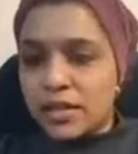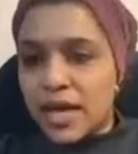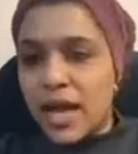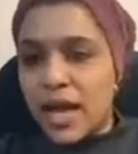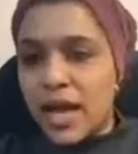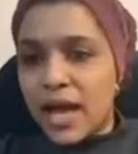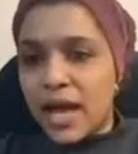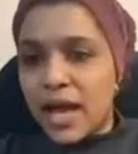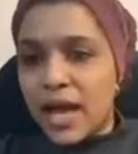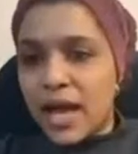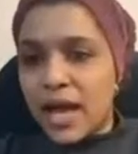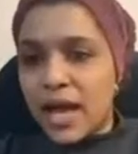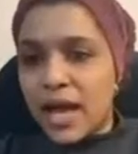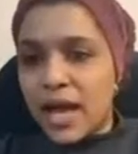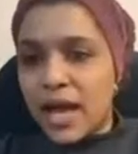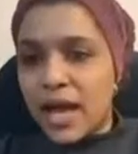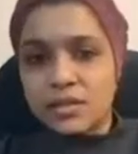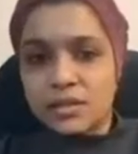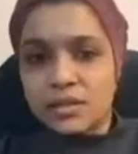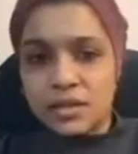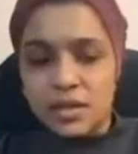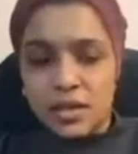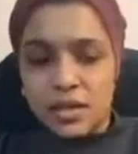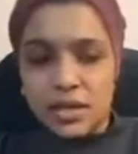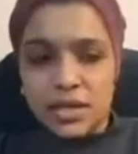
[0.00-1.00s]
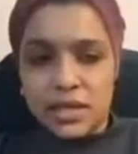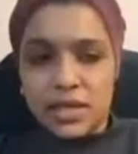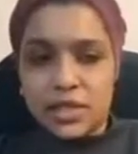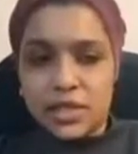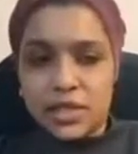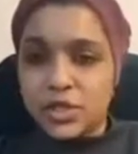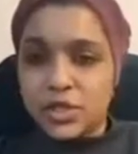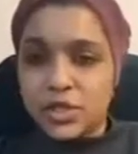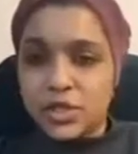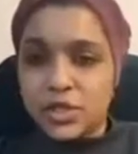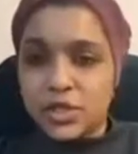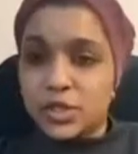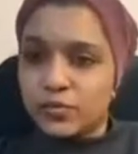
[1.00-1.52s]
and catch these
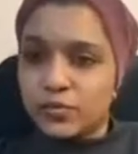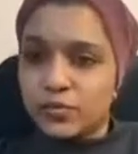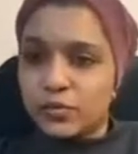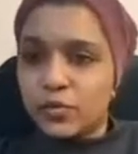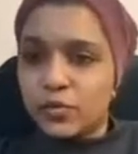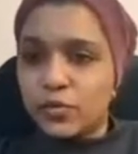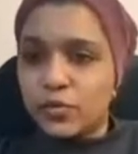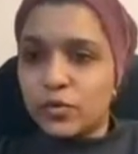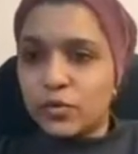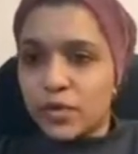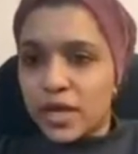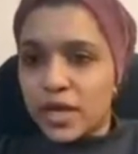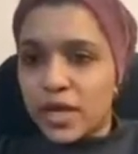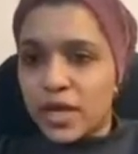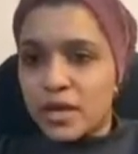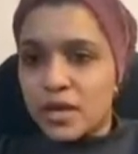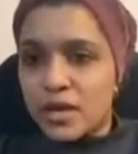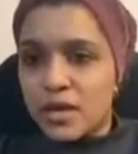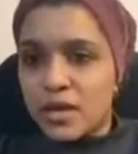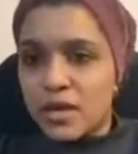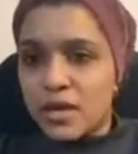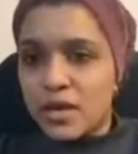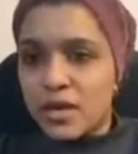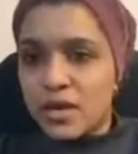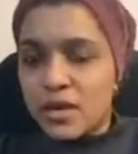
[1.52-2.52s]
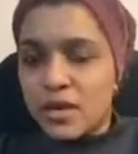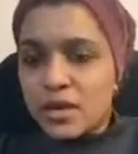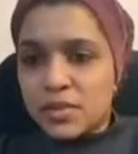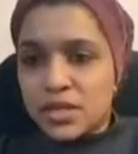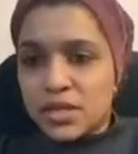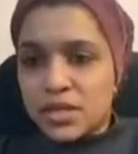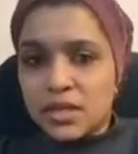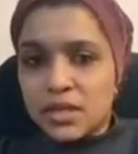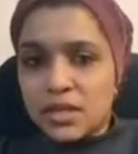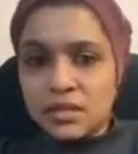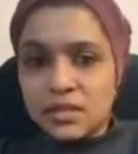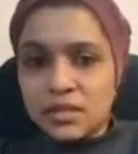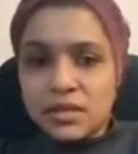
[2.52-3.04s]
lesions before they
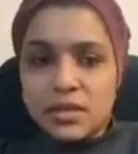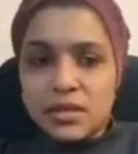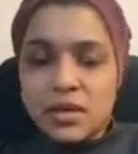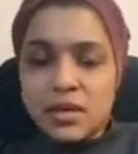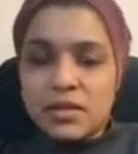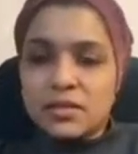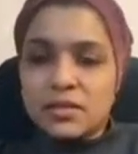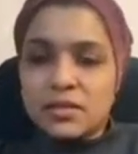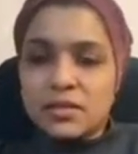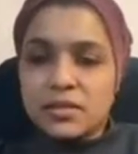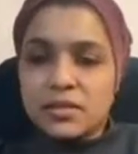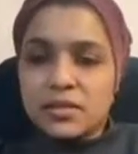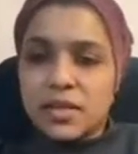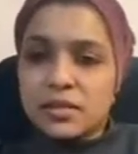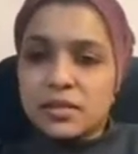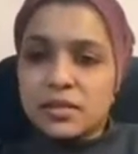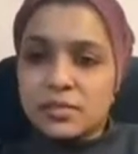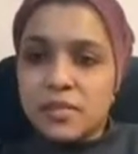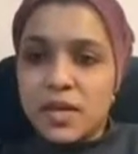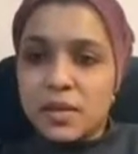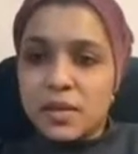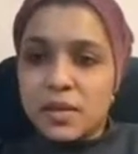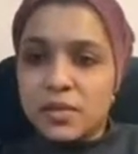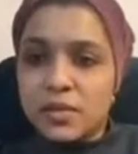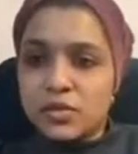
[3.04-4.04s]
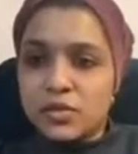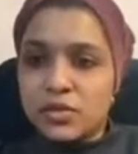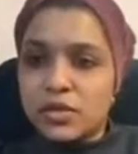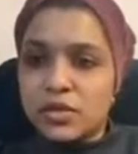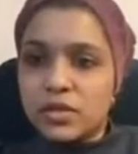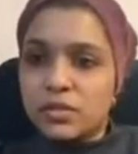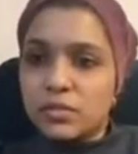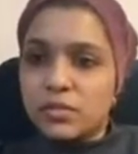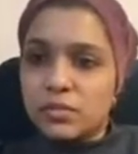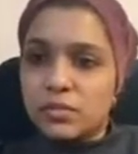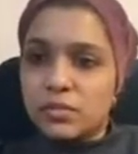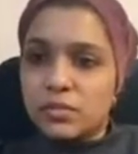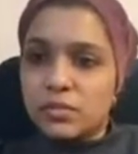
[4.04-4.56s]
metastasize and maybe
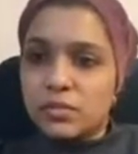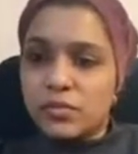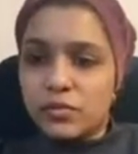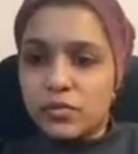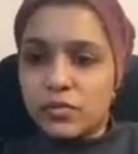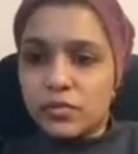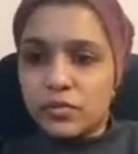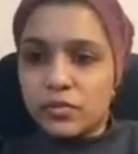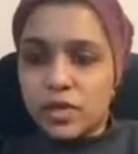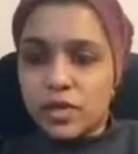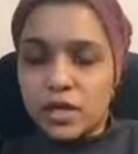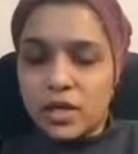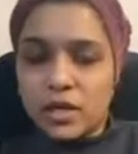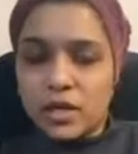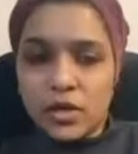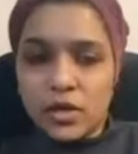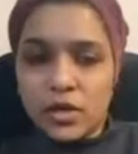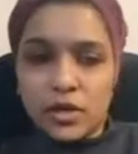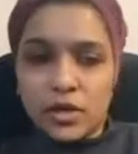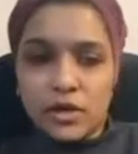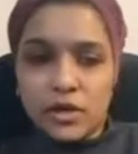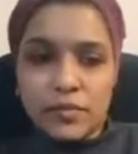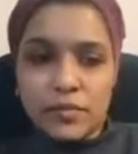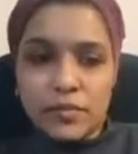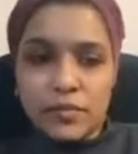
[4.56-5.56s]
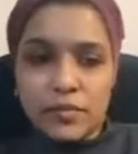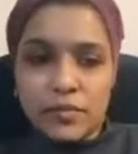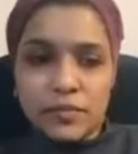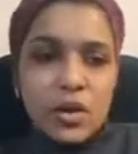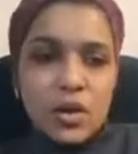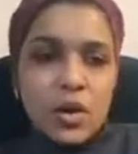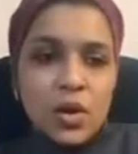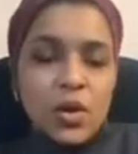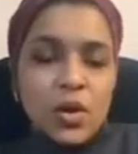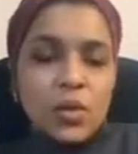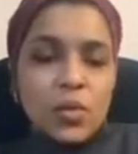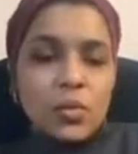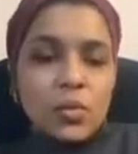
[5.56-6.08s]
treat them before they occur.
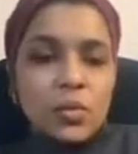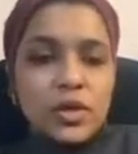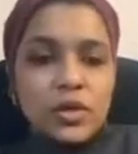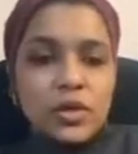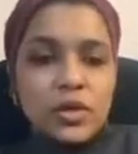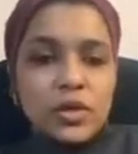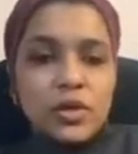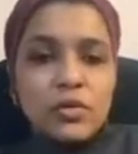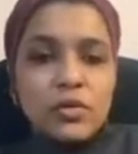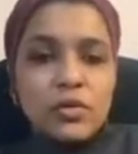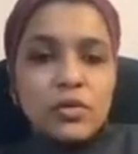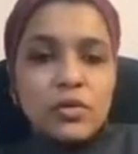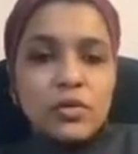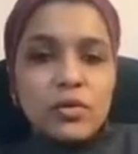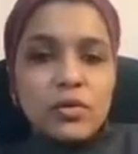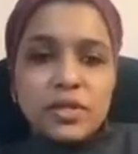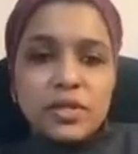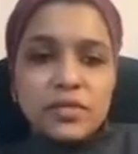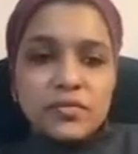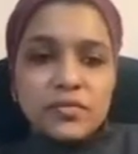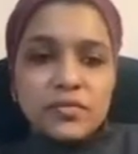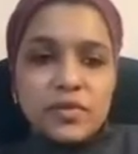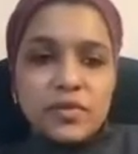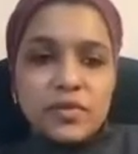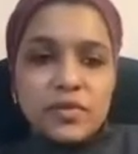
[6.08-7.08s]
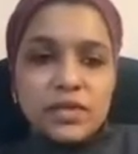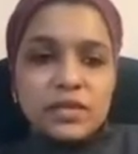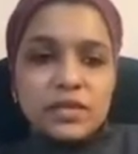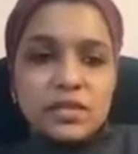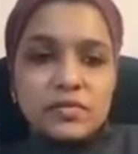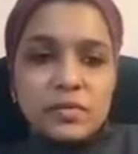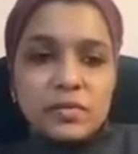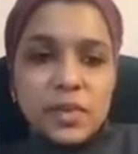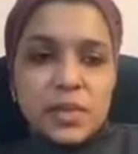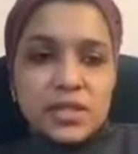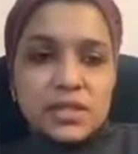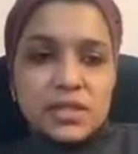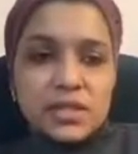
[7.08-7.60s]
We know the risk factors
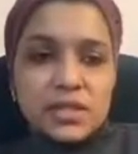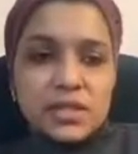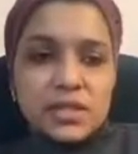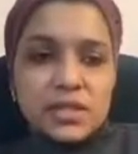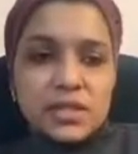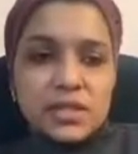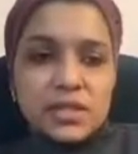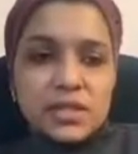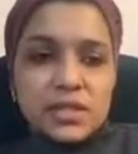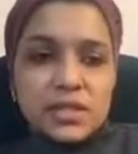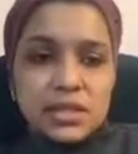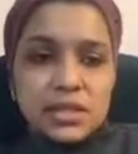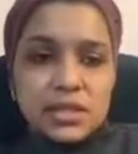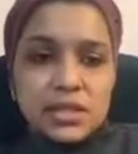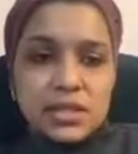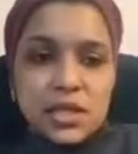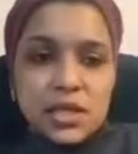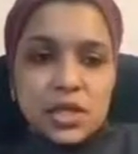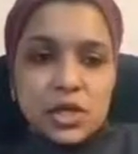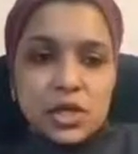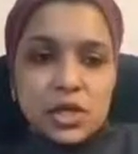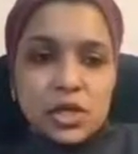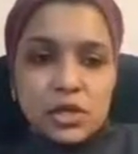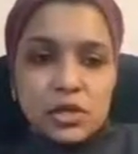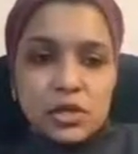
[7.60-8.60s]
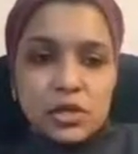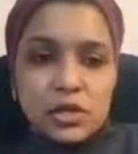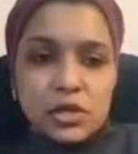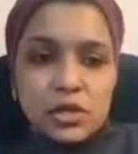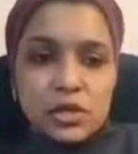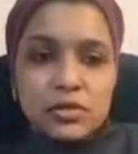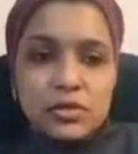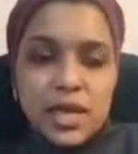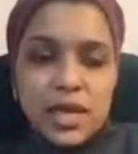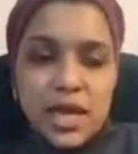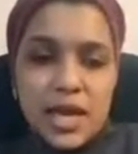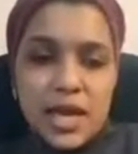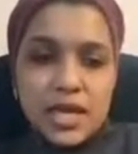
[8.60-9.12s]
for metastatic disease
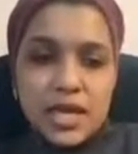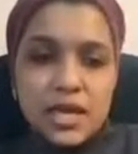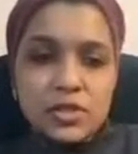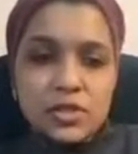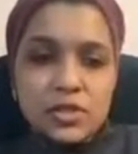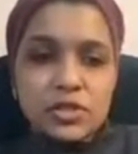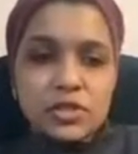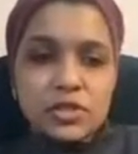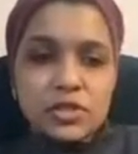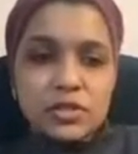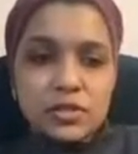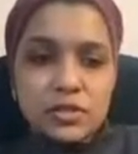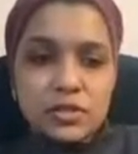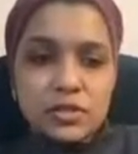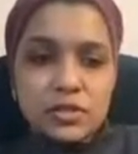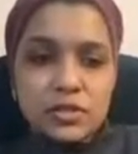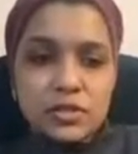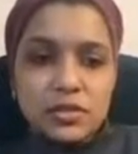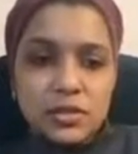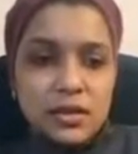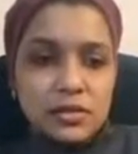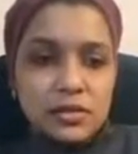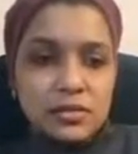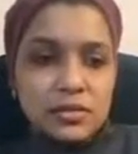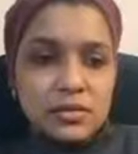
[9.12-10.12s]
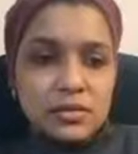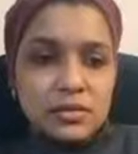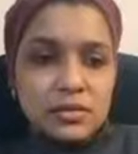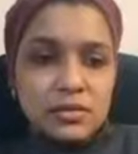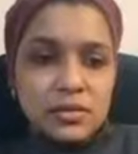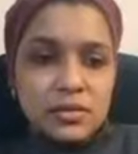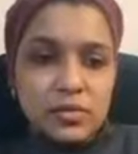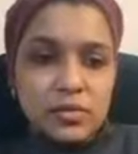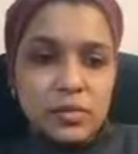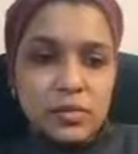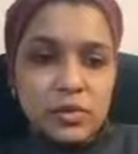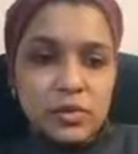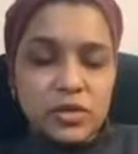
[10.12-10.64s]
include age, sex,
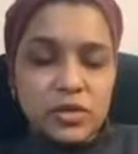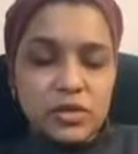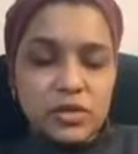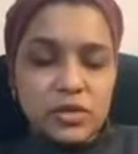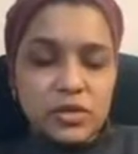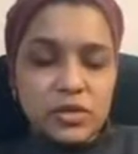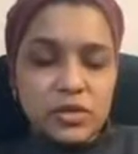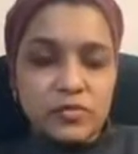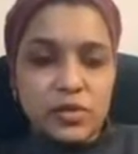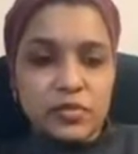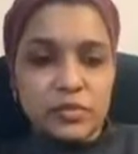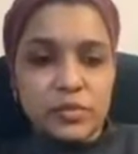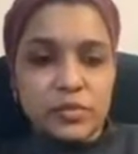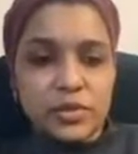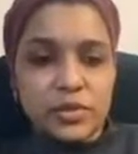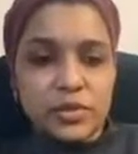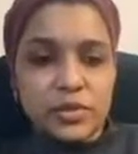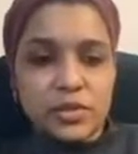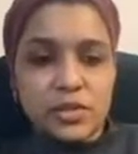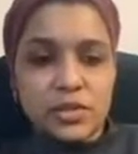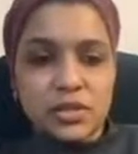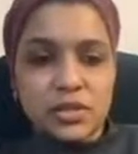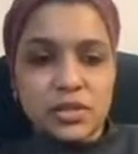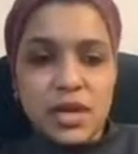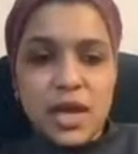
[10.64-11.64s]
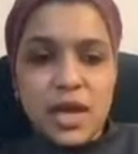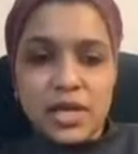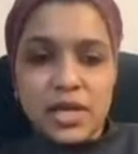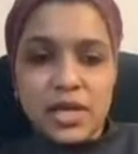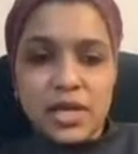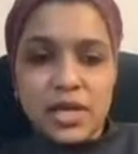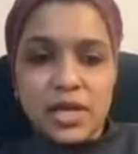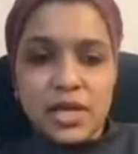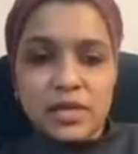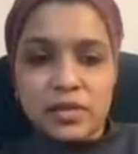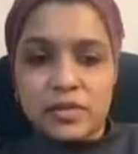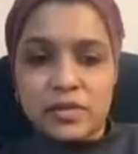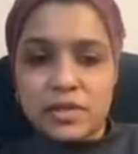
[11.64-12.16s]
ciliary body involvement,
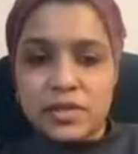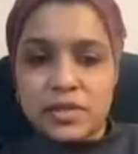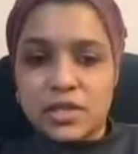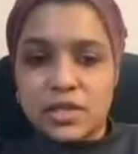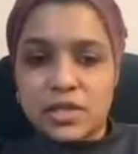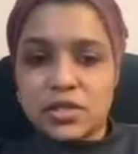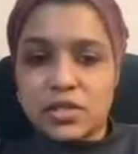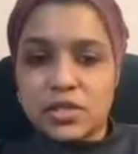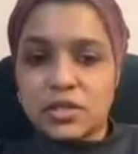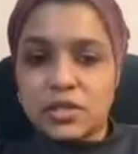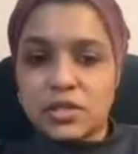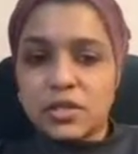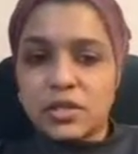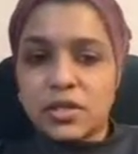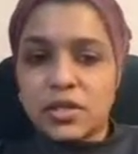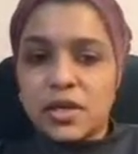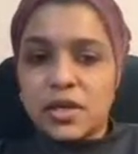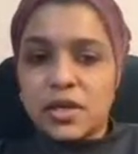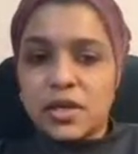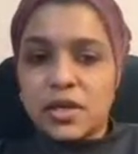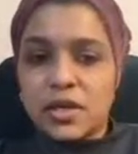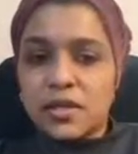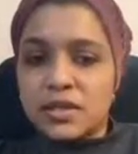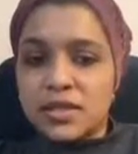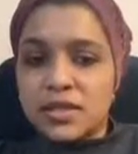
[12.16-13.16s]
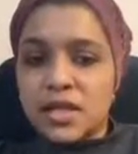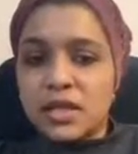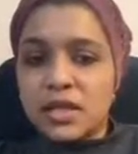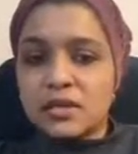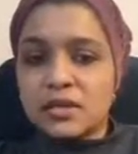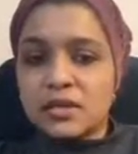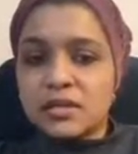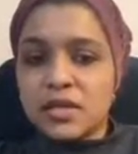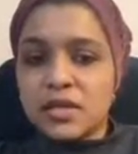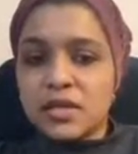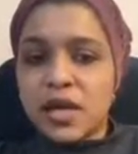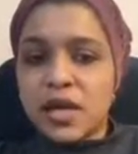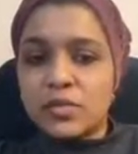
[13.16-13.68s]
extraocular extension, the
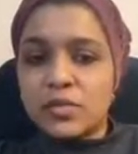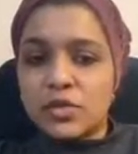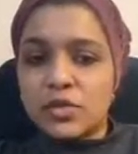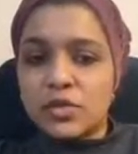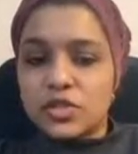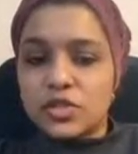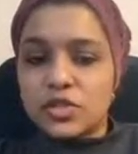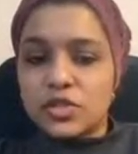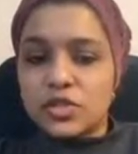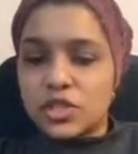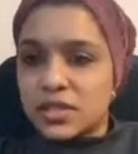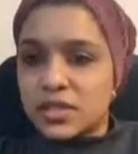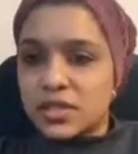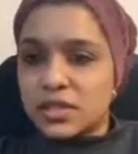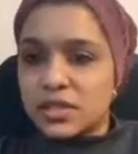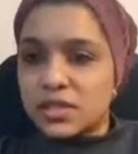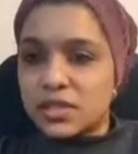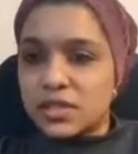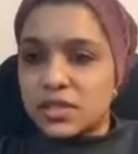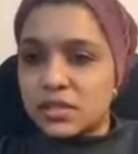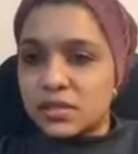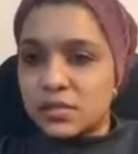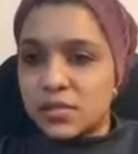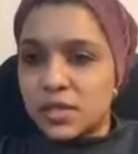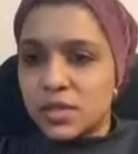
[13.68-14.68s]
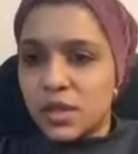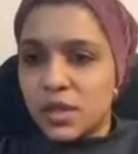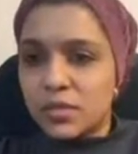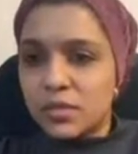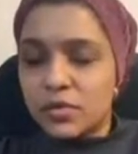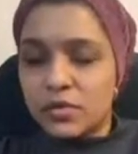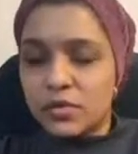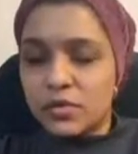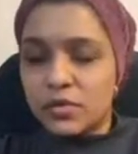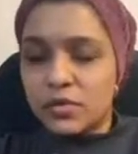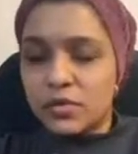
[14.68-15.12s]
cell type, the genetic subtype of the